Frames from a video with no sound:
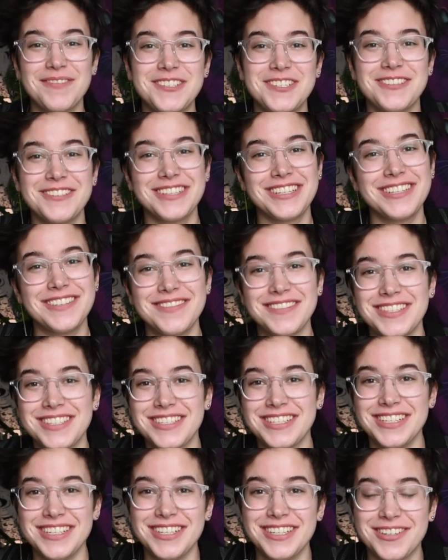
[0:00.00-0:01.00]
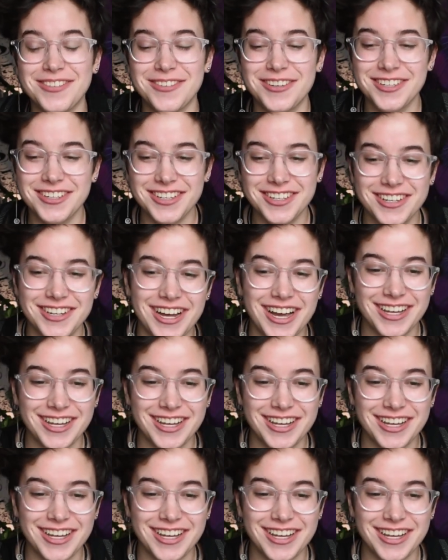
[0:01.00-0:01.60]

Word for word: to Liv's Tea Corner.